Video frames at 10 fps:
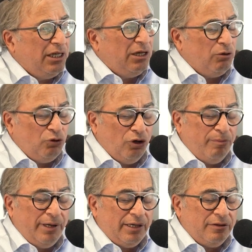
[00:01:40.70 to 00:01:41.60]
and we'll talk
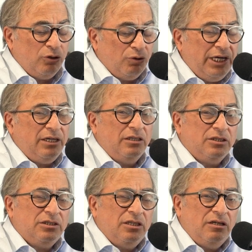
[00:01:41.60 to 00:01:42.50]
about the
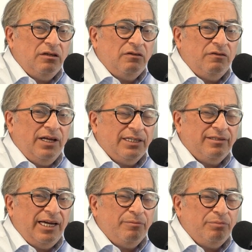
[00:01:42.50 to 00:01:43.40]
uniqueness of that
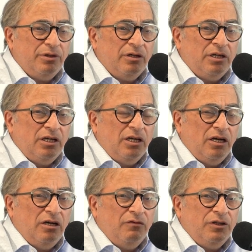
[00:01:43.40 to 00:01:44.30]
type uh,
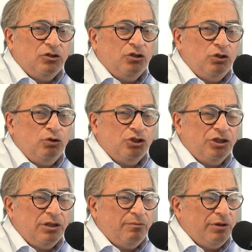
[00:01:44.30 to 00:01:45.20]
of
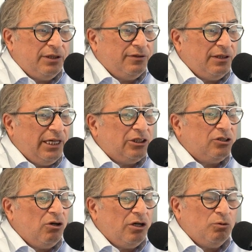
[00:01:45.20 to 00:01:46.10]
institution. But uh, let's
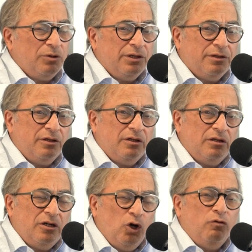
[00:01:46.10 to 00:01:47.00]
start with
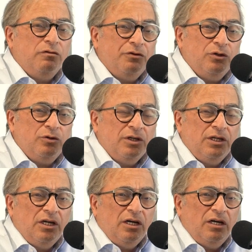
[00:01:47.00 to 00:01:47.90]
uh, an overview
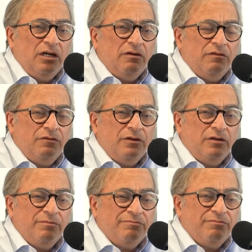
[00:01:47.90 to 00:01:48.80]
of
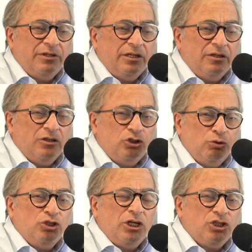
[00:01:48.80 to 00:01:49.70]
um, the
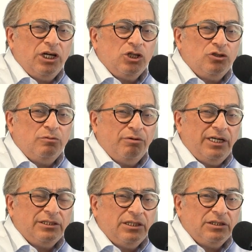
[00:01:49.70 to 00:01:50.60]
Jewish educational
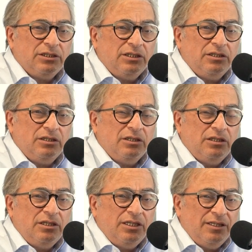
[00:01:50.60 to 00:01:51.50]
process in in
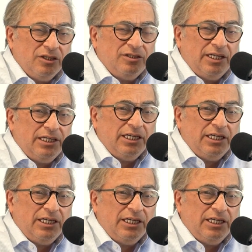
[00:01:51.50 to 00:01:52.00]
this day